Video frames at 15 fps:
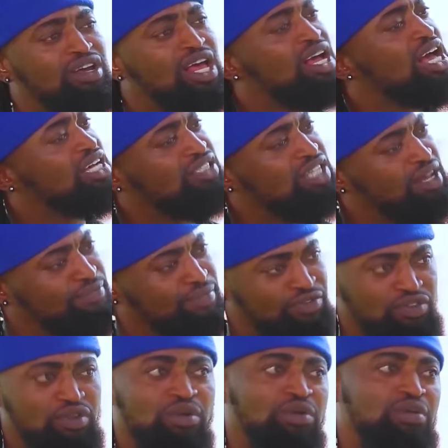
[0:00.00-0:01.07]
Like I said
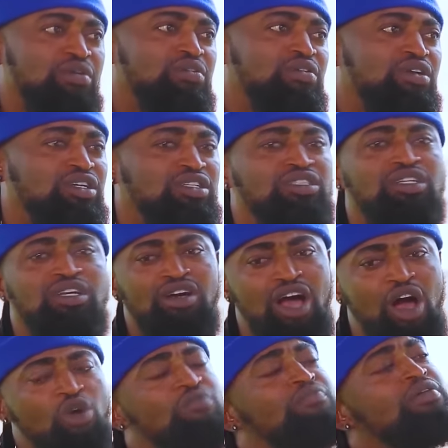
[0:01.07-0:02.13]
before,
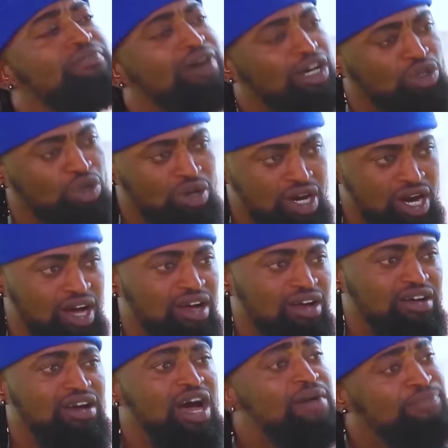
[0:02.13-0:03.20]
I will bring back your car.
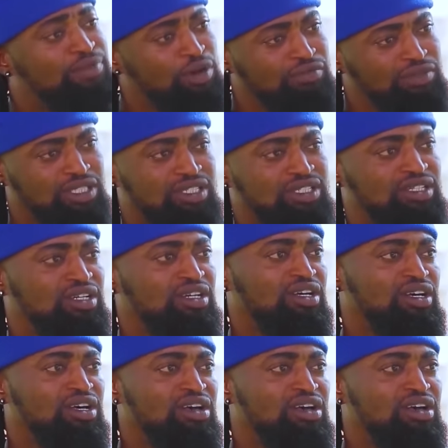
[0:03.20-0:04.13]
I promise.